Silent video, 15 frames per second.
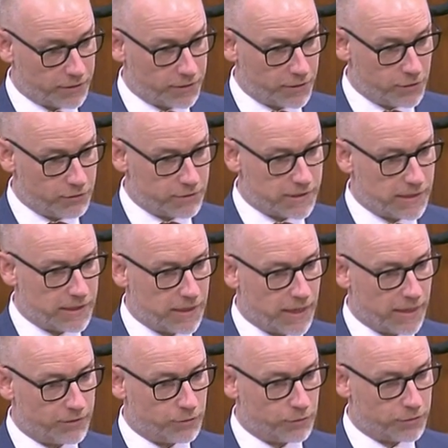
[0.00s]
security
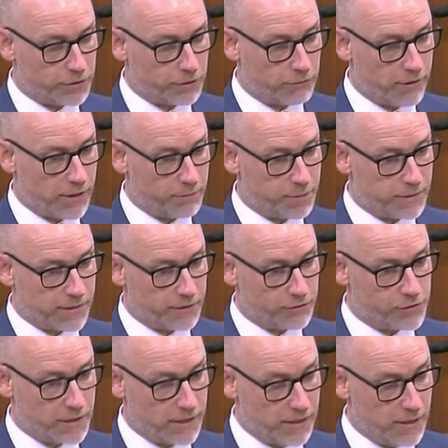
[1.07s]
and also around
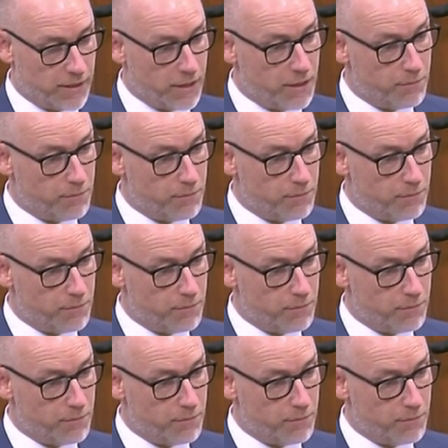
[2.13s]
potentially